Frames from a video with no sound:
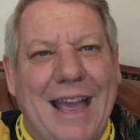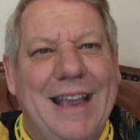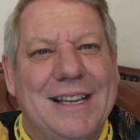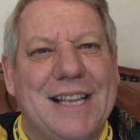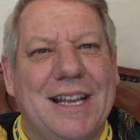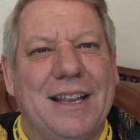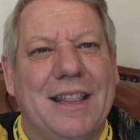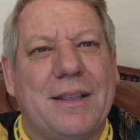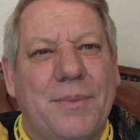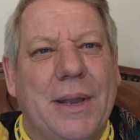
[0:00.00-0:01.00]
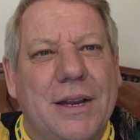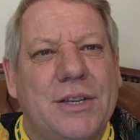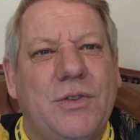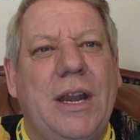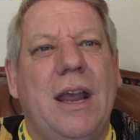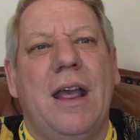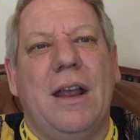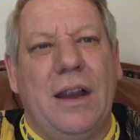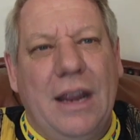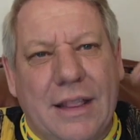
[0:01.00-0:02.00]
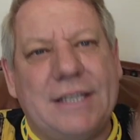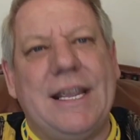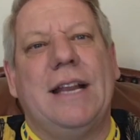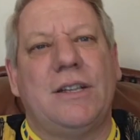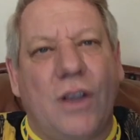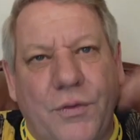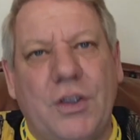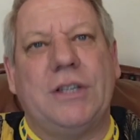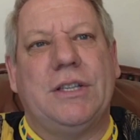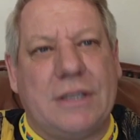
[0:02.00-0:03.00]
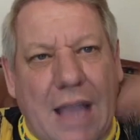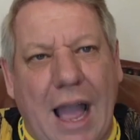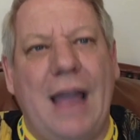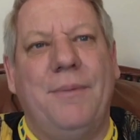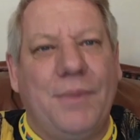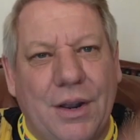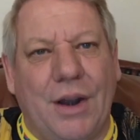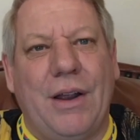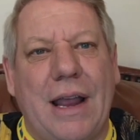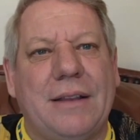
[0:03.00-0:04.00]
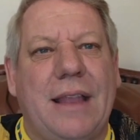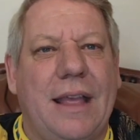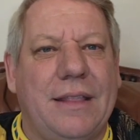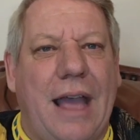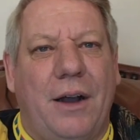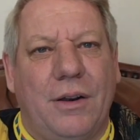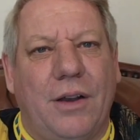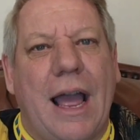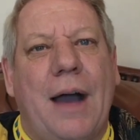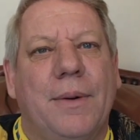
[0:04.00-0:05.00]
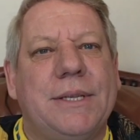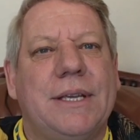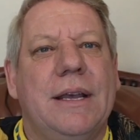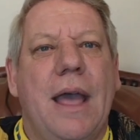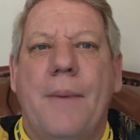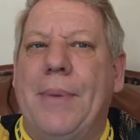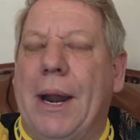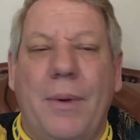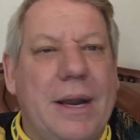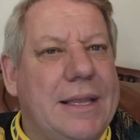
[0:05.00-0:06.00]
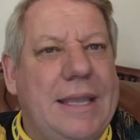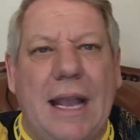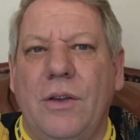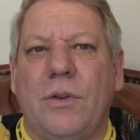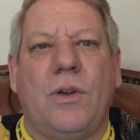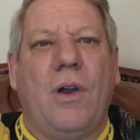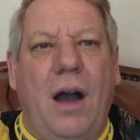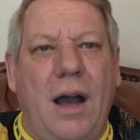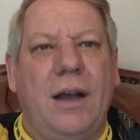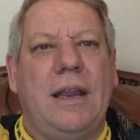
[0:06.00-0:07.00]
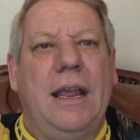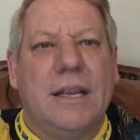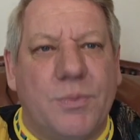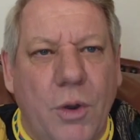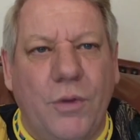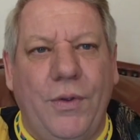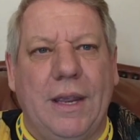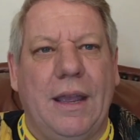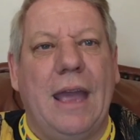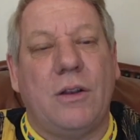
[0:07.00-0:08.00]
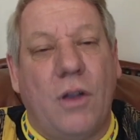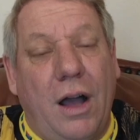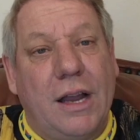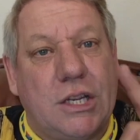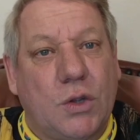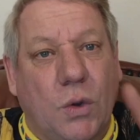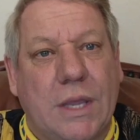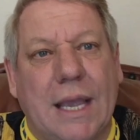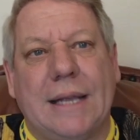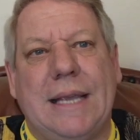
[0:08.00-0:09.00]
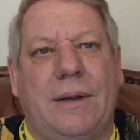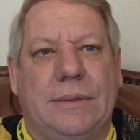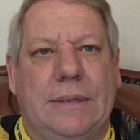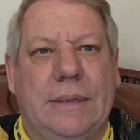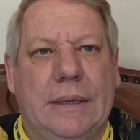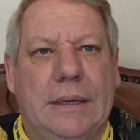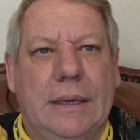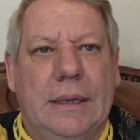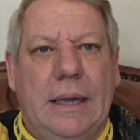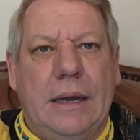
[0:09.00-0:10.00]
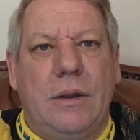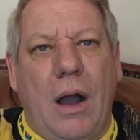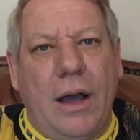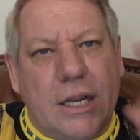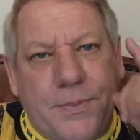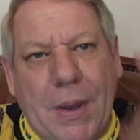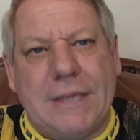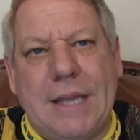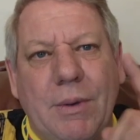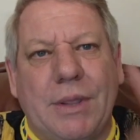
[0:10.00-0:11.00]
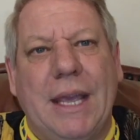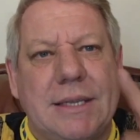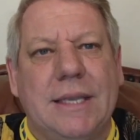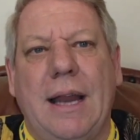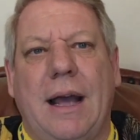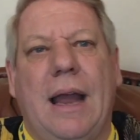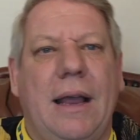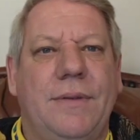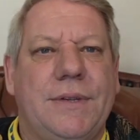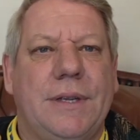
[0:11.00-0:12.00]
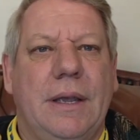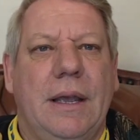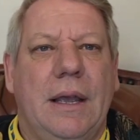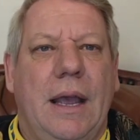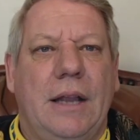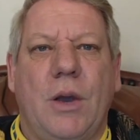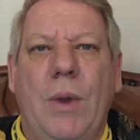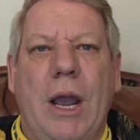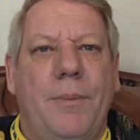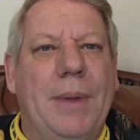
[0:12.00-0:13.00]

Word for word: days under that ministry in the sense of just time, you know, and, and our long hours. But I want to tell you, God is moving and God is sorting us out. And God is busy with things in our lives. And so we are